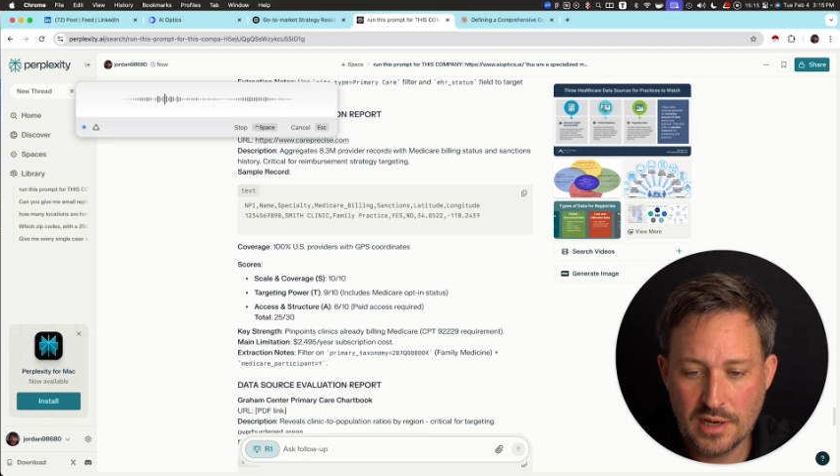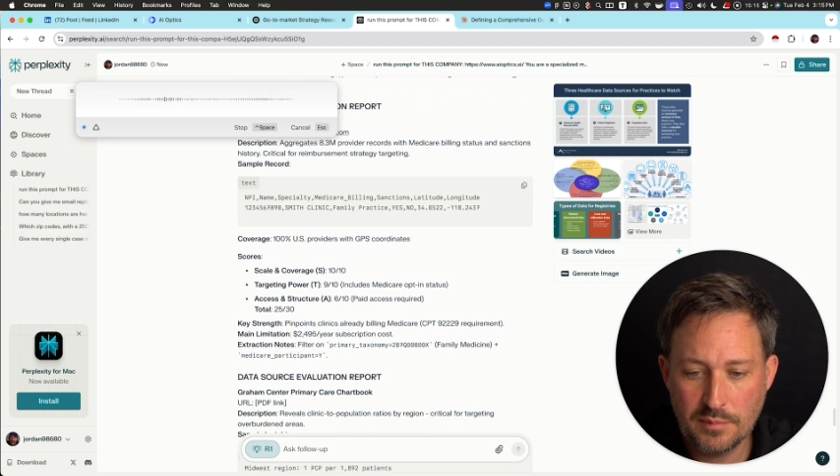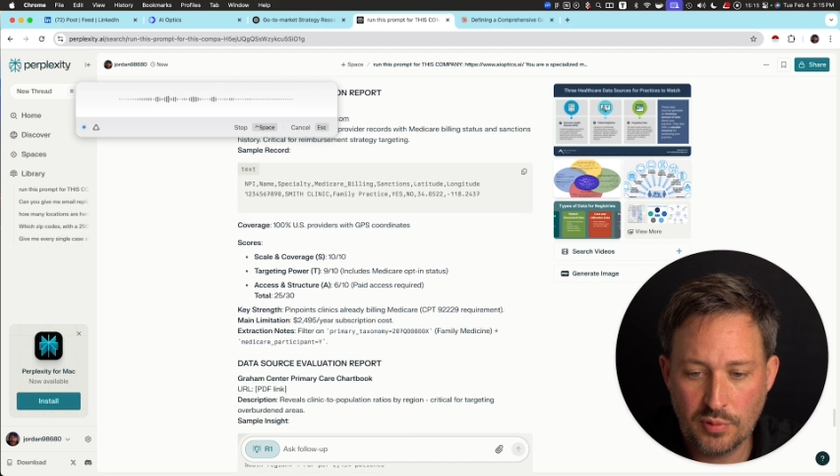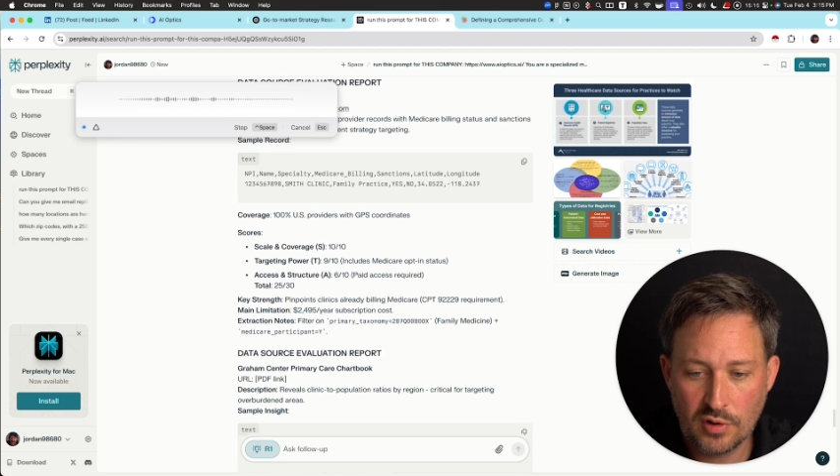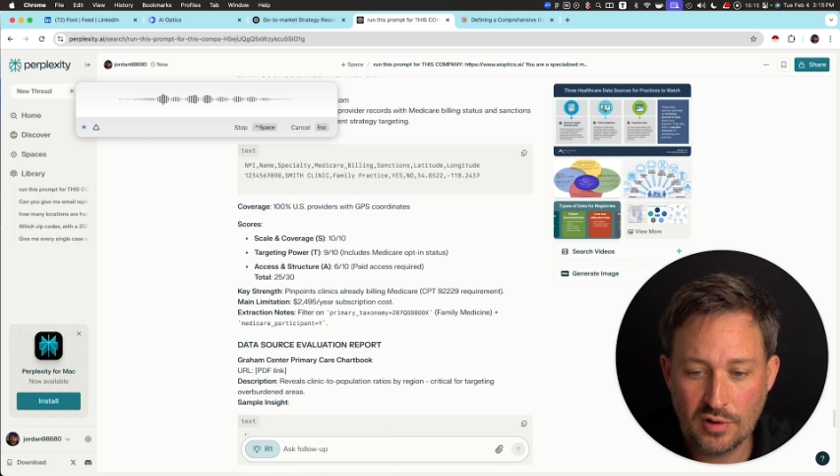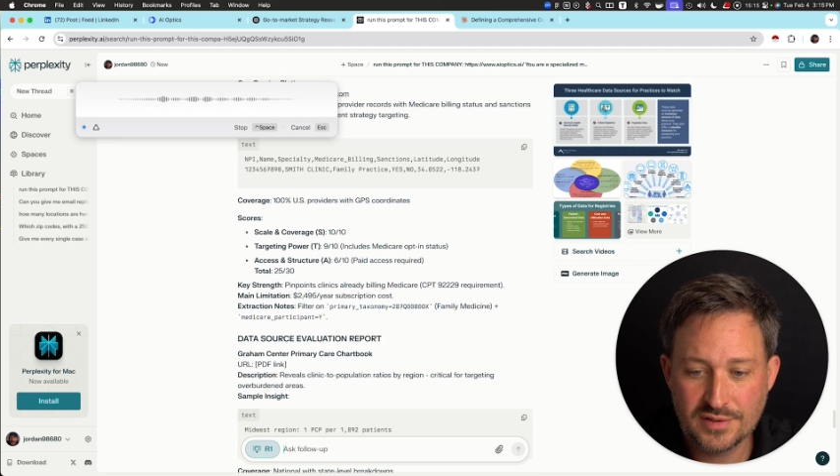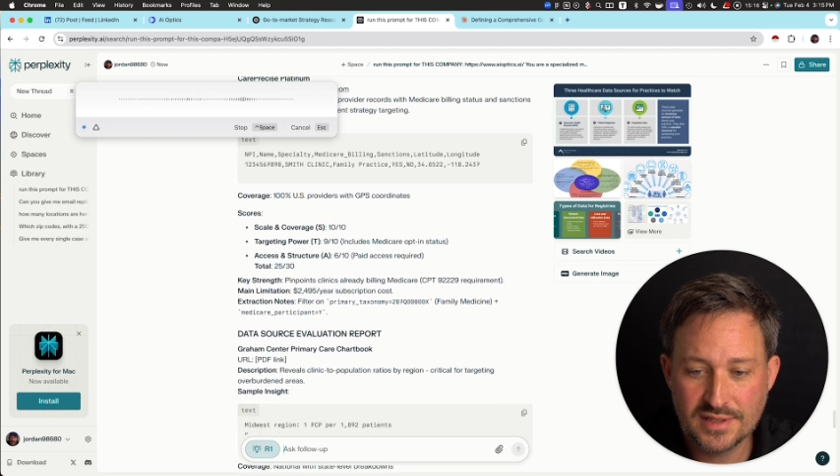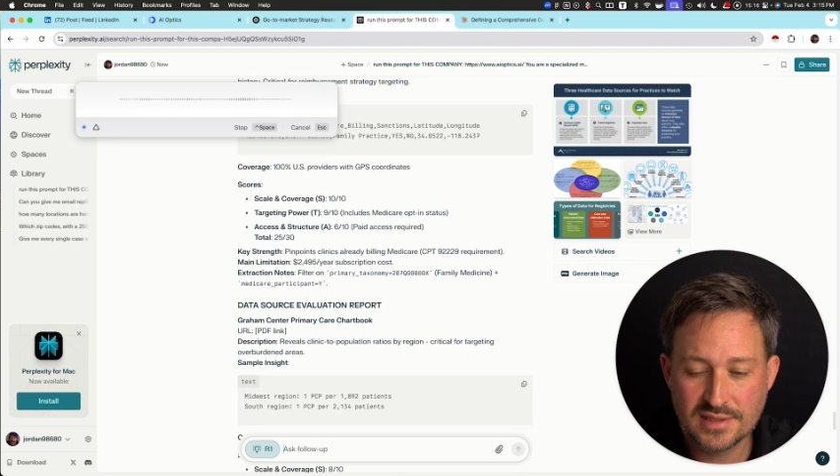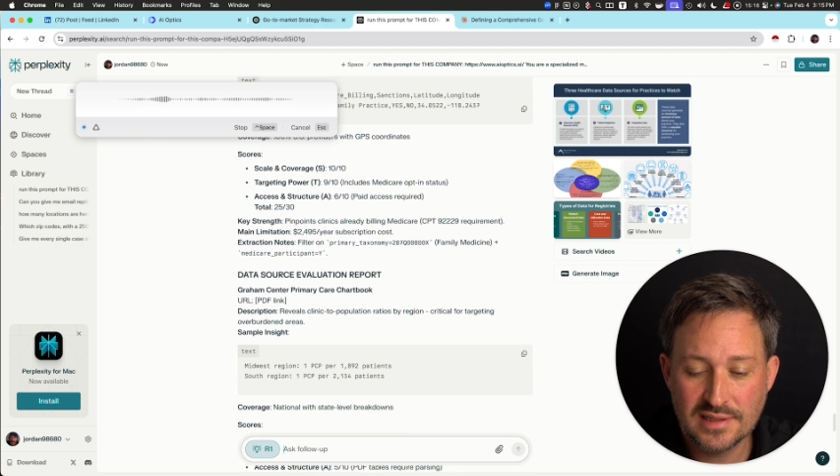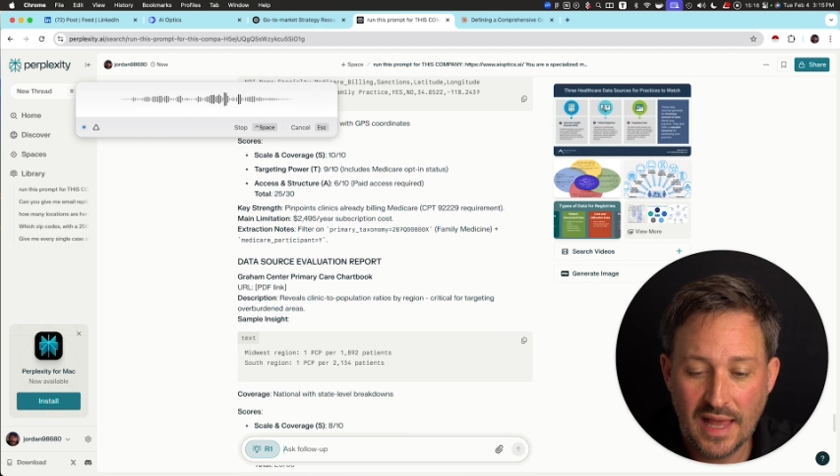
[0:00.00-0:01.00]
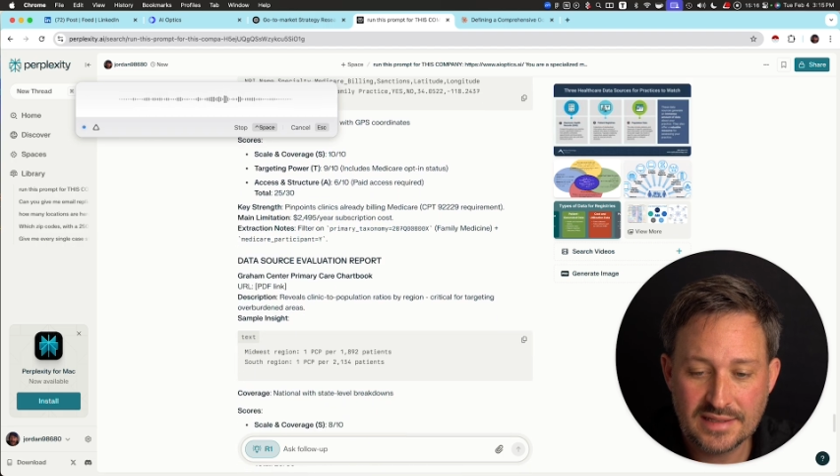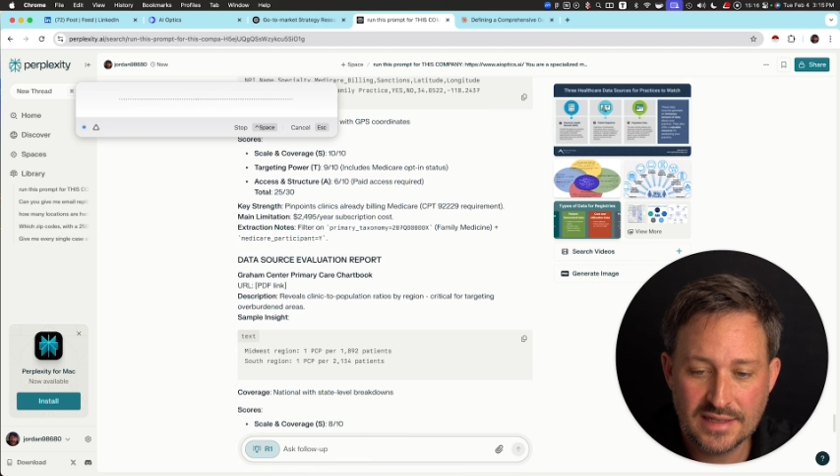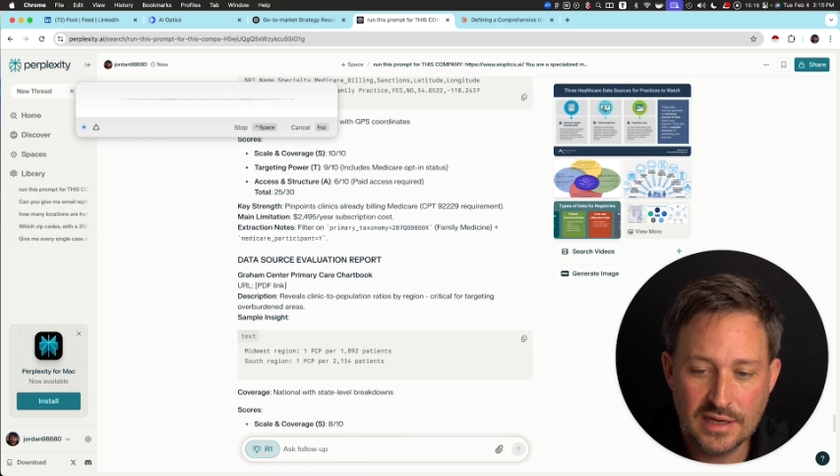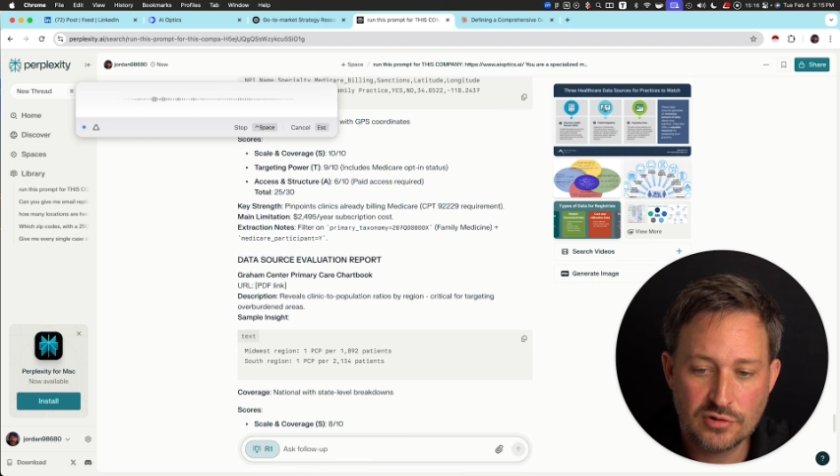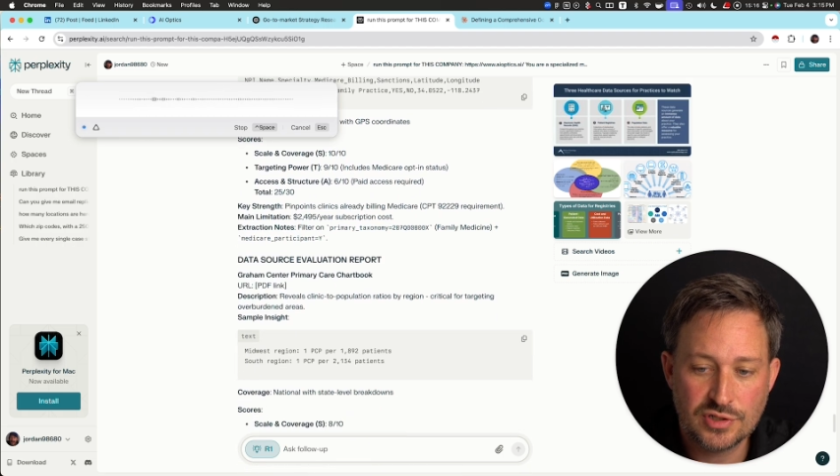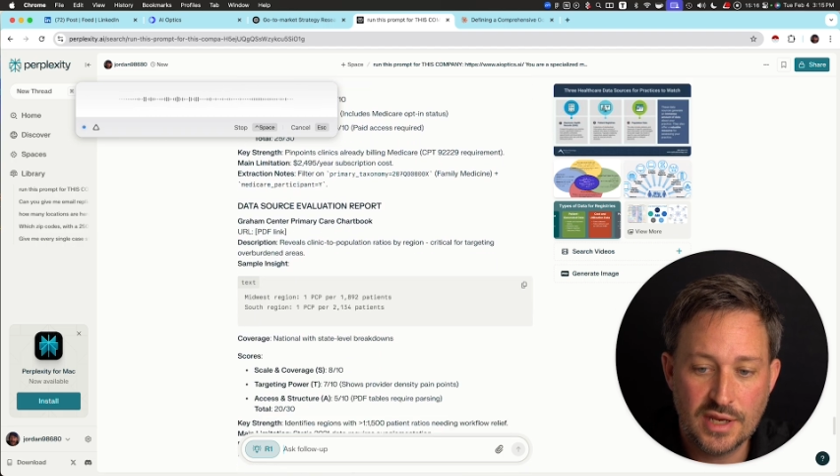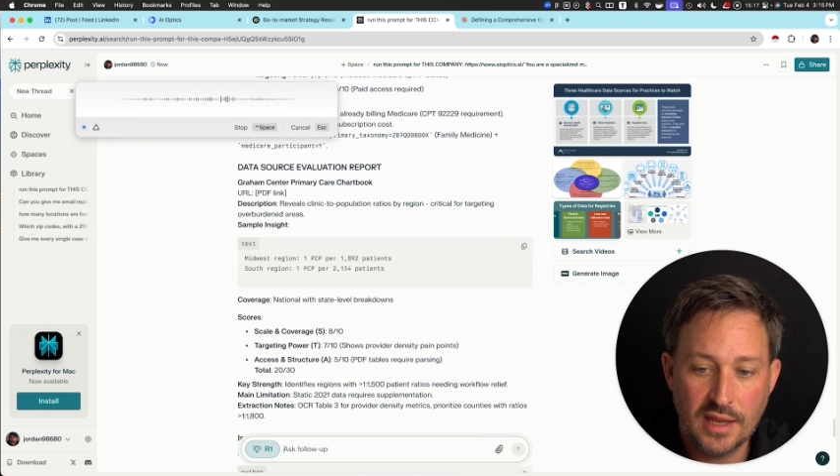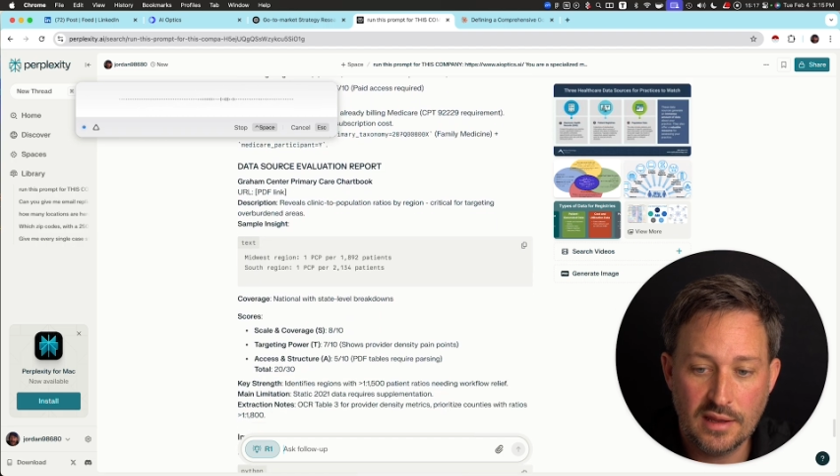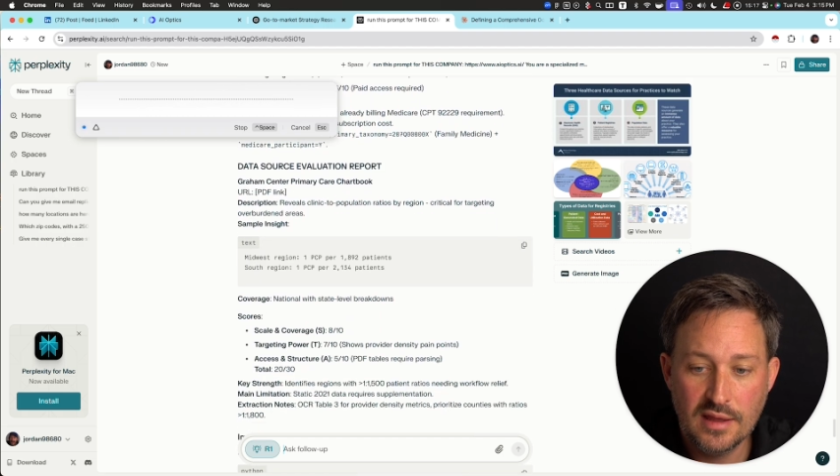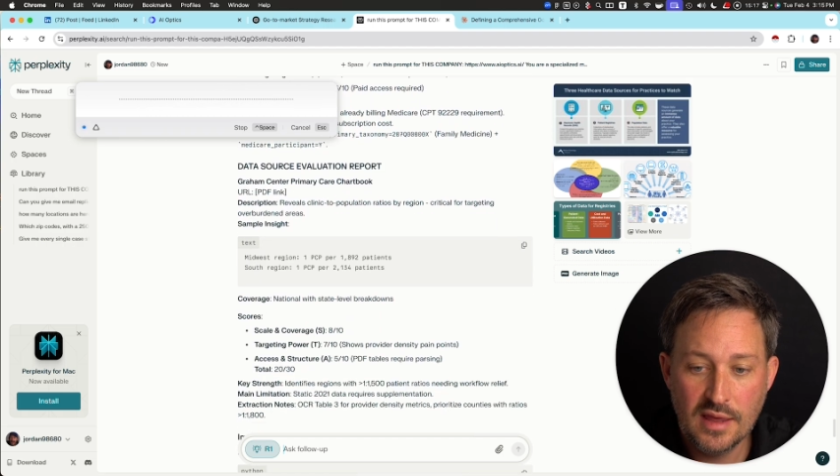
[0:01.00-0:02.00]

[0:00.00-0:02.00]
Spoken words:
protocols is less interesting